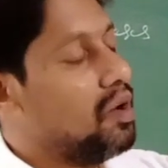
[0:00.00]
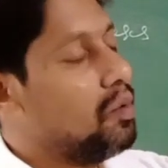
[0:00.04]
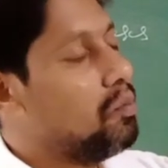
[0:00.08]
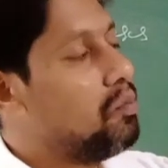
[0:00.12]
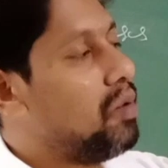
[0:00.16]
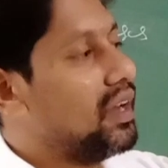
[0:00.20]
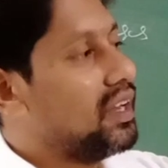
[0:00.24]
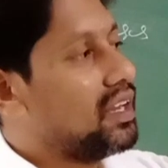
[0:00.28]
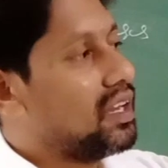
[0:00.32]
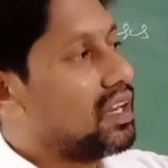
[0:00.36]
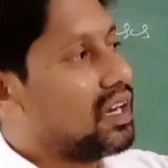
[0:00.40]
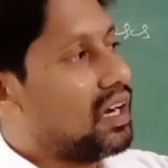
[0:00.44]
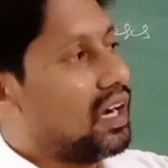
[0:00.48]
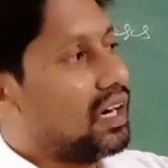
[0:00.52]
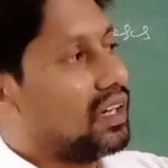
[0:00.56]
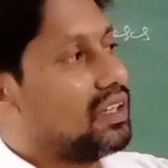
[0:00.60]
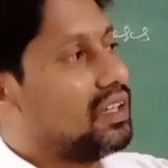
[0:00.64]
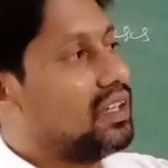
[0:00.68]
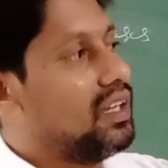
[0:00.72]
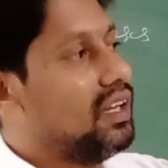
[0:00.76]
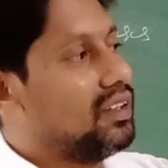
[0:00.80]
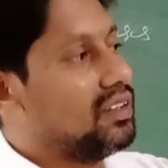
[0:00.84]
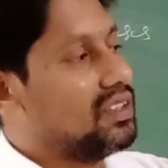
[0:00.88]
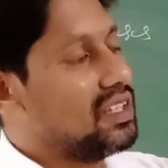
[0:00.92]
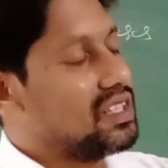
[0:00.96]
By
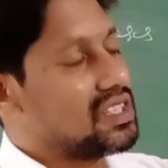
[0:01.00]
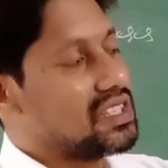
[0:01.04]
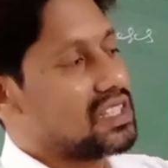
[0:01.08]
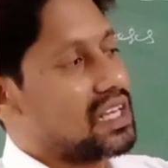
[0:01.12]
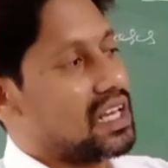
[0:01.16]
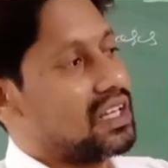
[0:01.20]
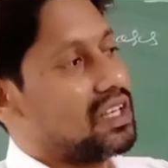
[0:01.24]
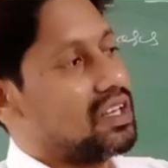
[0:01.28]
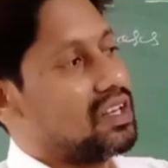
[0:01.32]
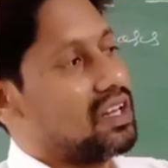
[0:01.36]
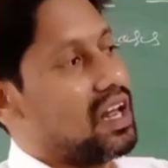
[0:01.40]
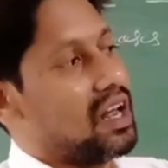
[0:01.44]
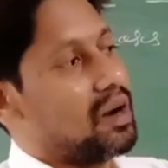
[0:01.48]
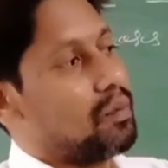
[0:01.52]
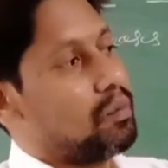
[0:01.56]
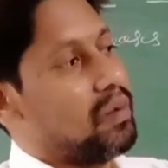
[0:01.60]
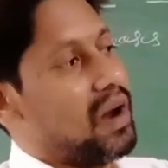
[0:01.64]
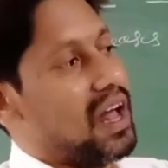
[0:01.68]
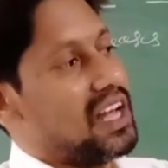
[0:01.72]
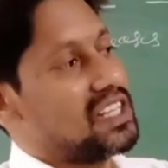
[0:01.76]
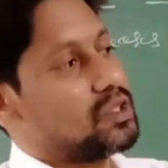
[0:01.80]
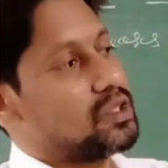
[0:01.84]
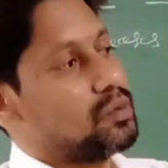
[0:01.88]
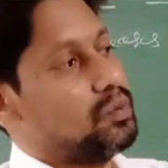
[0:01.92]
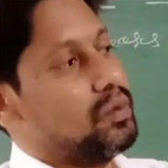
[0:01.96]
cutting the circular
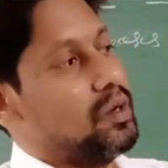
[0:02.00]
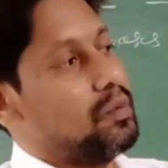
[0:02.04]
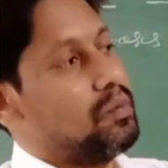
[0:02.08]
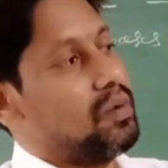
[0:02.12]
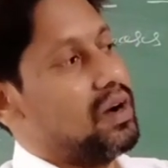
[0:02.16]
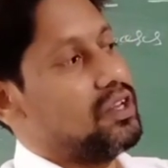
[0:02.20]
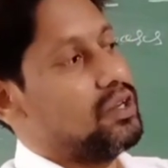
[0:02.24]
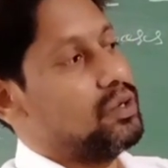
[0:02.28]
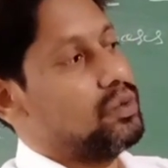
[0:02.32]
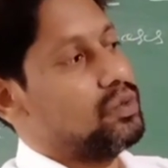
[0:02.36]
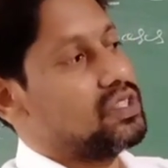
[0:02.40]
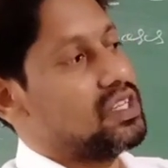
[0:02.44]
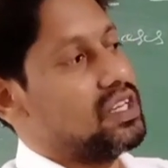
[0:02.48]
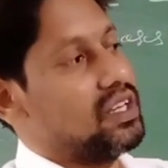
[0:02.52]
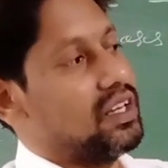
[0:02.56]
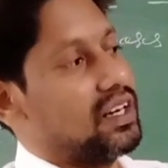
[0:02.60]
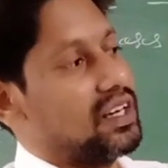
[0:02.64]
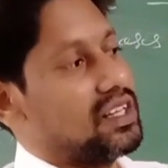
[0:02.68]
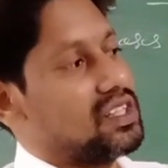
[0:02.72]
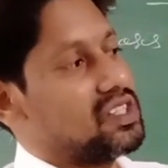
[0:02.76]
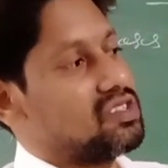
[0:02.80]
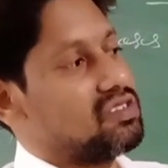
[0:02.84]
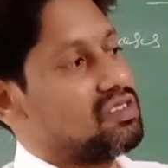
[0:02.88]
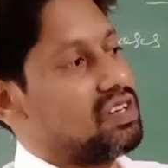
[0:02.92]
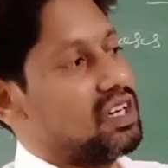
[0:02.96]
plasmid by using
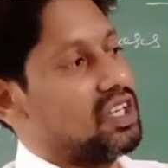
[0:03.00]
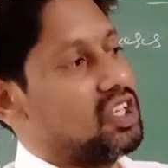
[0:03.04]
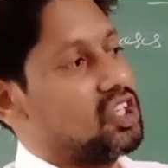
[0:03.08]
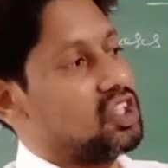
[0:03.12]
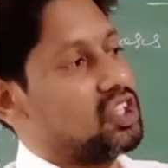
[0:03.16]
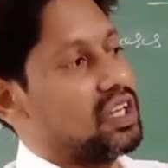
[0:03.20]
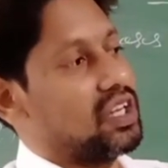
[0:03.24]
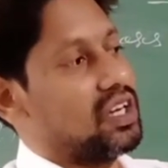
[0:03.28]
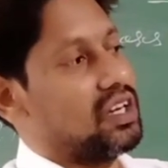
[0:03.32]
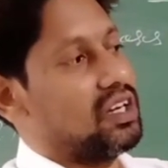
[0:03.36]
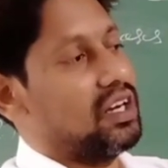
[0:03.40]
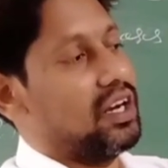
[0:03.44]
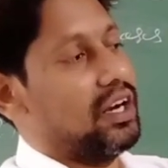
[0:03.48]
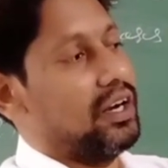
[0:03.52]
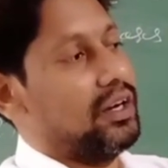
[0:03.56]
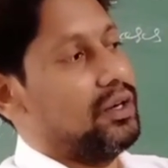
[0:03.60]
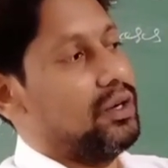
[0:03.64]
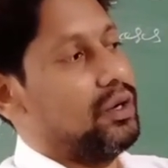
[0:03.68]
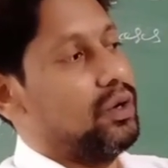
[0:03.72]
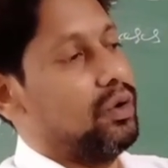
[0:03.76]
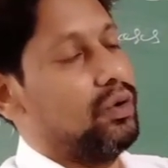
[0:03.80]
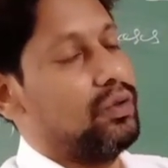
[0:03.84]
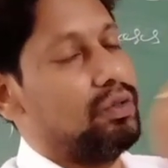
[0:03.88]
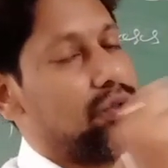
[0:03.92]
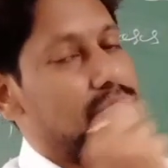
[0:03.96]
restriction
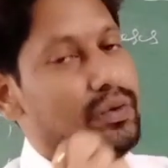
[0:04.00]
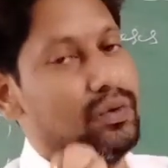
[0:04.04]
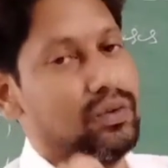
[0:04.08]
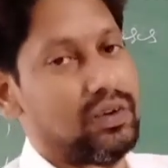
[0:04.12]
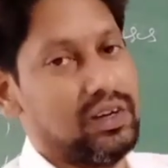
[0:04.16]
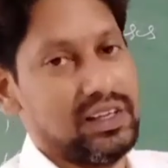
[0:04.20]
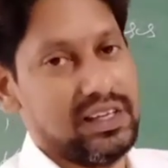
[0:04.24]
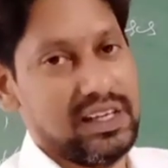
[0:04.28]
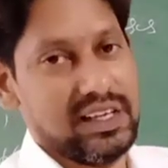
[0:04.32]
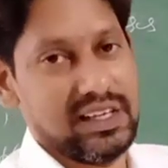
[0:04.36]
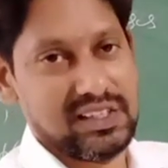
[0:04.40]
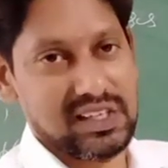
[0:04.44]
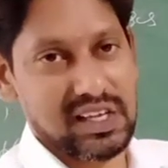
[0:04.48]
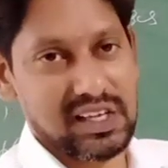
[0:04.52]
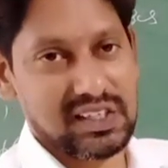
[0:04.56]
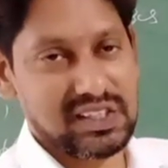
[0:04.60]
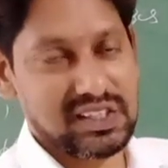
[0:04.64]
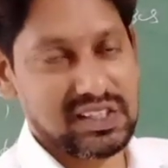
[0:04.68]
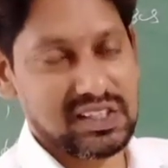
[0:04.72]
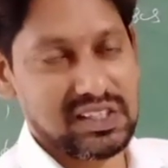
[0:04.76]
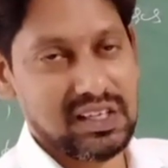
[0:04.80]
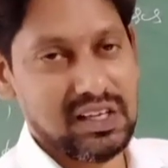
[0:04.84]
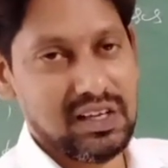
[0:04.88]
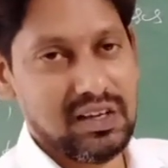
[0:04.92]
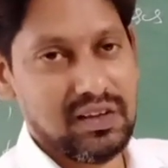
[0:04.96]

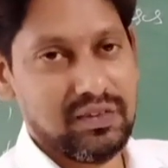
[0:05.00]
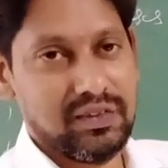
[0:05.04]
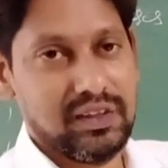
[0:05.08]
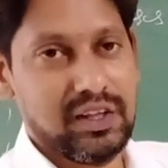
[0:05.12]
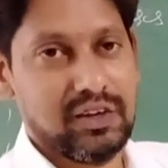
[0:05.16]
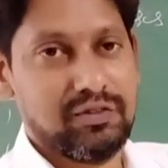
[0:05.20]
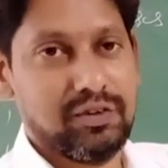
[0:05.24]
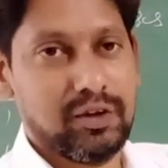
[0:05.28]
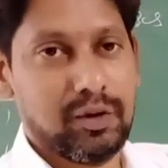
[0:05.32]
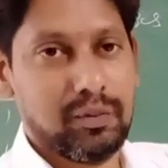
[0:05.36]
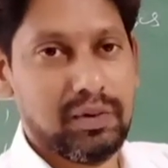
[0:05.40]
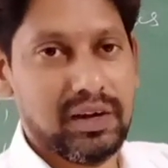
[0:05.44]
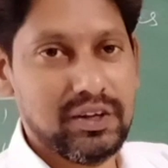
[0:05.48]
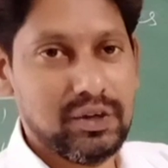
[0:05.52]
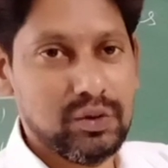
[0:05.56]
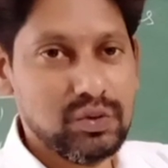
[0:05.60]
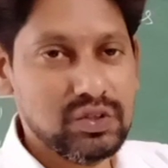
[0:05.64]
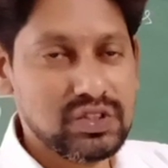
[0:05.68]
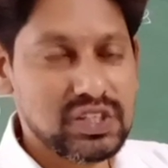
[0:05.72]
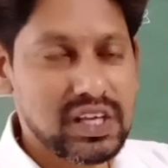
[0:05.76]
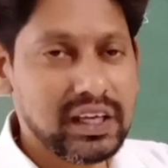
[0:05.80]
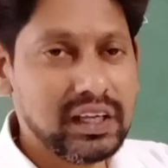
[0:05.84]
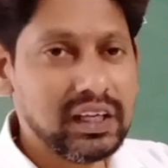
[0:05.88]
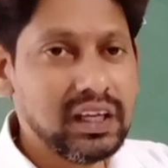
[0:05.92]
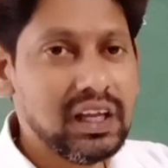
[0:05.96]
endonucleases. Therefore, by
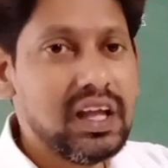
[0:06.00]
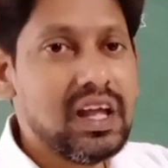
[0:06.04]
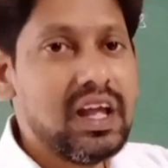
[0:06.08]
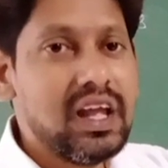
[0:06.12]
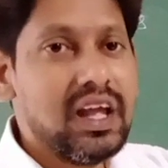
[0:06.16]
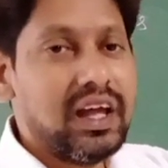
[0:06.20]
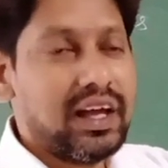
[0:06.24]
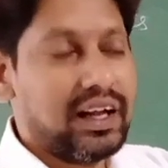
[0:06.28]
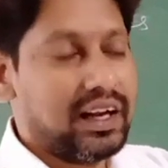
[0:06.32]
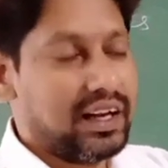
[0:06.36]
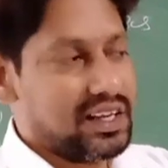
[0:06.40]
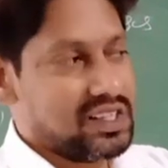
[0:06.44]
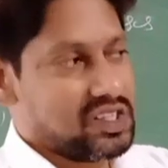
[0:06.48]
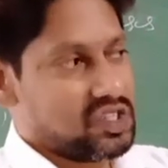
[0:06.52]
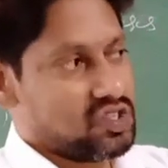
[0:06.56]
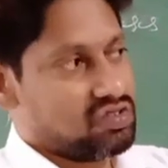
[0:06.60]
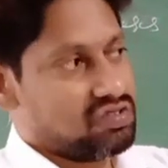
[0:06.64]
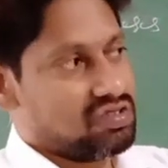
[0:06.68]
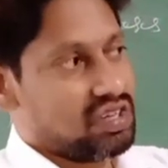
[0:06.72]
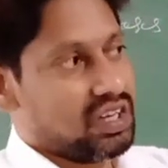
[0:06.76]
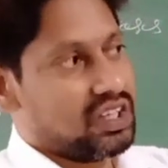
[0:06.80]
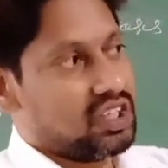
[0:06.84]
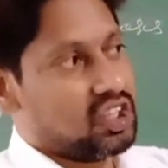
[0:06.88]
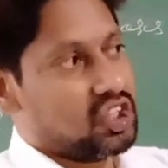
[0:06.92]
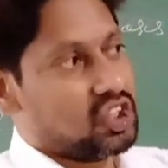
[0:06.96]
using
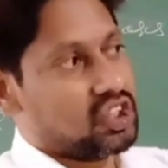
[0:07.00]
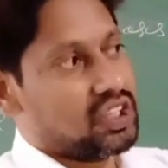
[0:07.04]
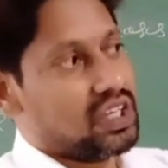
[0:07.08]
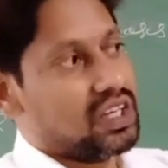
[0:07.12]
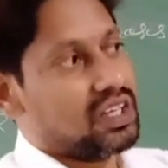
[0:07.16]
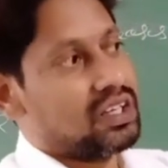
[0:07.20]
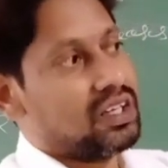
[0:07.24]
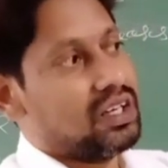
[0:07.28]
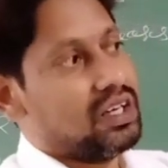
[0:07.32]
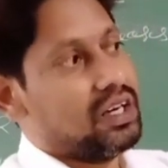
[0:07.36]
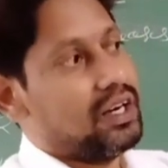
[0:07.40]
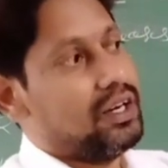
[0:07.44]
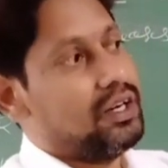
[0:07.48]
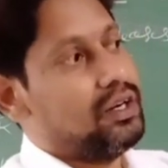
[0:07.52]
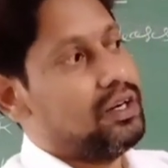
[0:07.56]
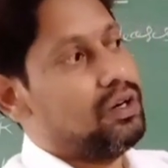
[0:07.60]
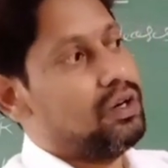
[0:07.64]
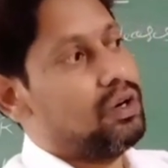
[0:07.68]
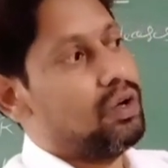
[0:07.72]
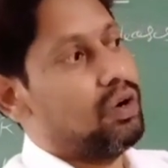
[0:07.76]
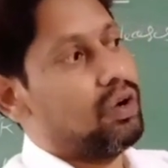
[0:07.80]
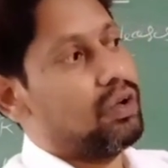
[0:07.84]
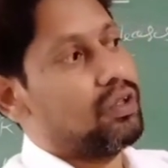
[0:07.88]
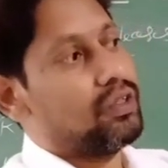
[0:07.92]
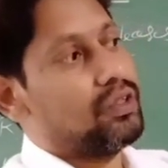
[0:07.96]
restriction
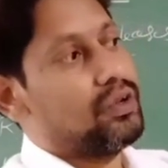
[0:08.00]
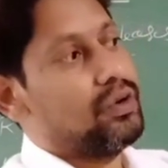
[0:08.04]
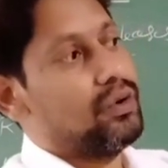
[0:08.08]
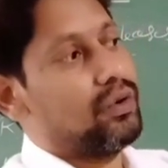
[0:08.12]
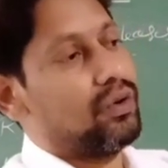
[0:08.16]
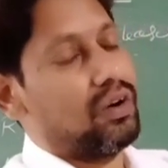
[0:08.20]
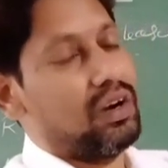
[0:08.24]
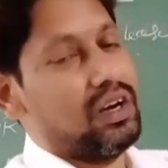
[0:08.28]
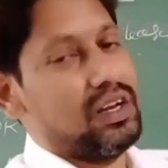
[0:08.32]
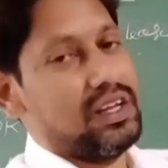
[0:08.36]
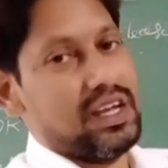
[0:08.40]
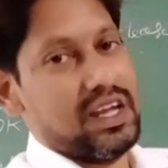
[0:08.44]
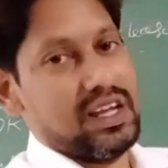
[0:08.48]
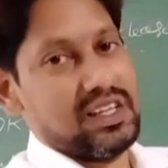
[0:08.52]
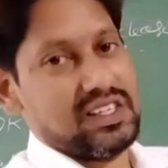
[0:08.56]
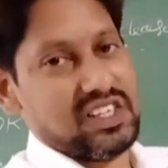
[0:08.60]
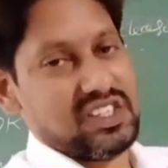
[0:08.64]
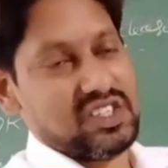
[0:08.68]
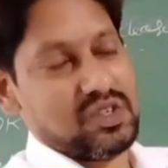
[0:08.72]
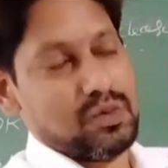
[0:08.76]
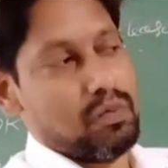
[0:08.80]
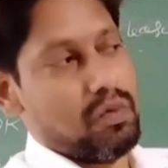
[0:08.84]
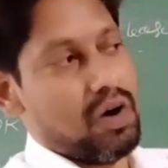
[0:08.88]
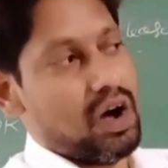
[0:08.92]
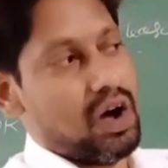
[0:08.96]

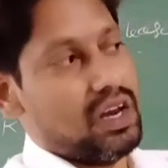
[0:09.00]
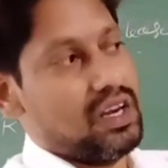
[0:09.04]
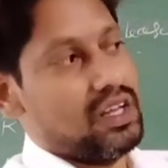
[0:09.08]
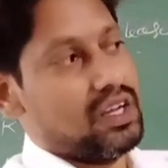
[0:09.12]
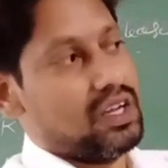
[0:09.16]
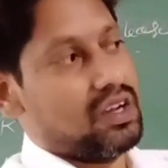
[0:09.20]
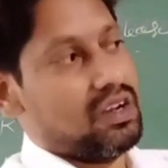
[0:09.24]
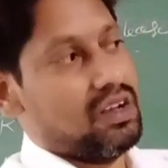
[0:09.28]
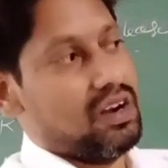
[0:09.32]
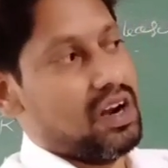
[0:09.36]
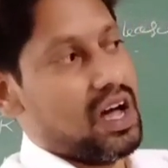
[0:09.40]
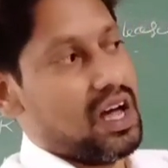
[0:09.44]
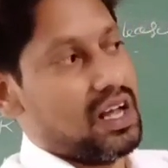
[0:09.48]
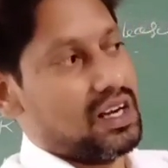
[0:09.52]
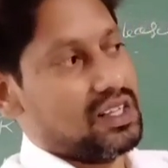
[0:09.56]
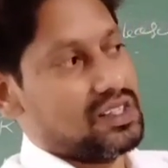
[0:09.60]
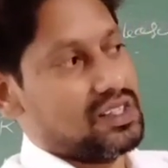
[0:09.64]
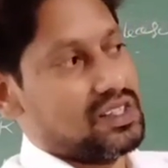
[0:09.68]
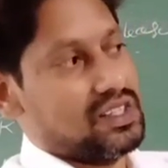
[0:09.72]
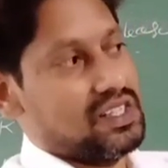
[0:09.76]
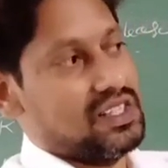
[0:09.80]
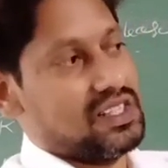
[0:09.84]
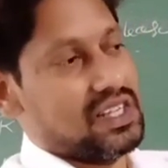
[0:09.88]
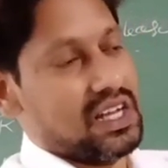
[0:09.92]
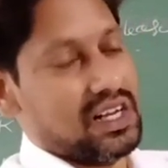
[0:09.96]
endonucleases, molecular
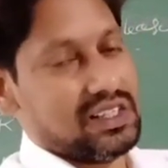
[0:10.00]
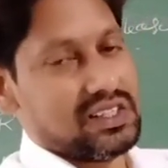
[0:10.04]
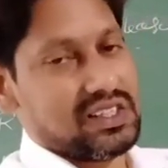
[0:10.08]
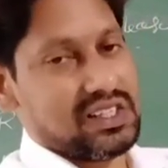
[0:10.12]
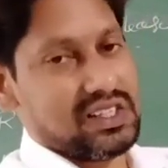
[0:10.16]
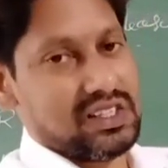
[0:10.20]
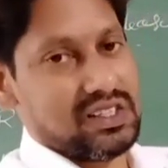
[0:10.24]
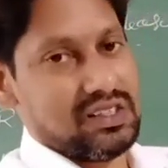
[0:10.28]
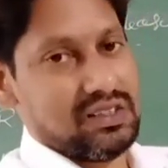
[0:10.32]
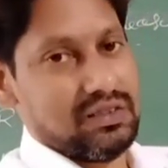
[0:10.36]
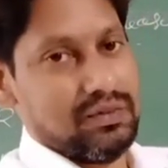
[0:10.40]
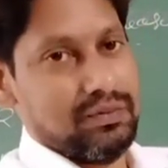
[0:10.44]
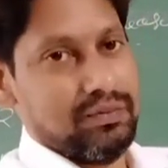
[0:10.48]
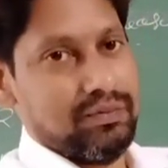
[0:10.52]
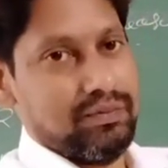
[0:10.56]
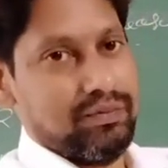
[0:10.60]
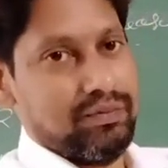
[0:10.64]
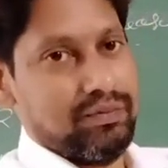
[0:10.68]
scissors,